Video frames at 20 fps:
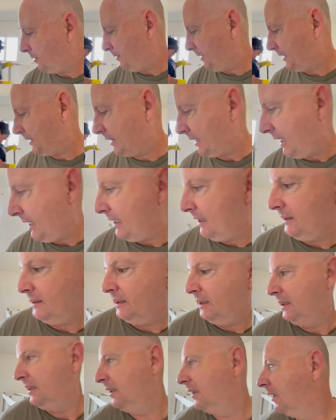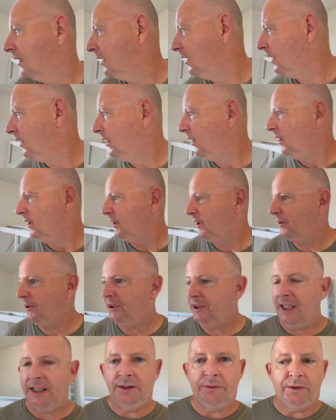this size, there is
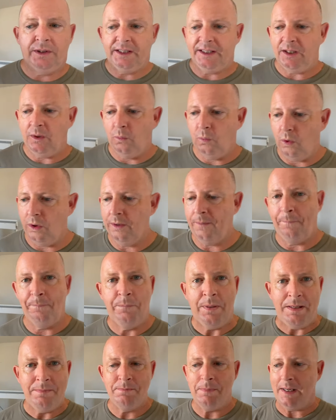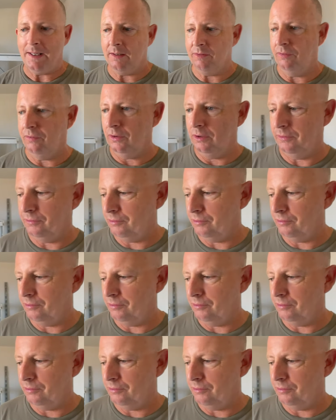genuinely one bin bag full of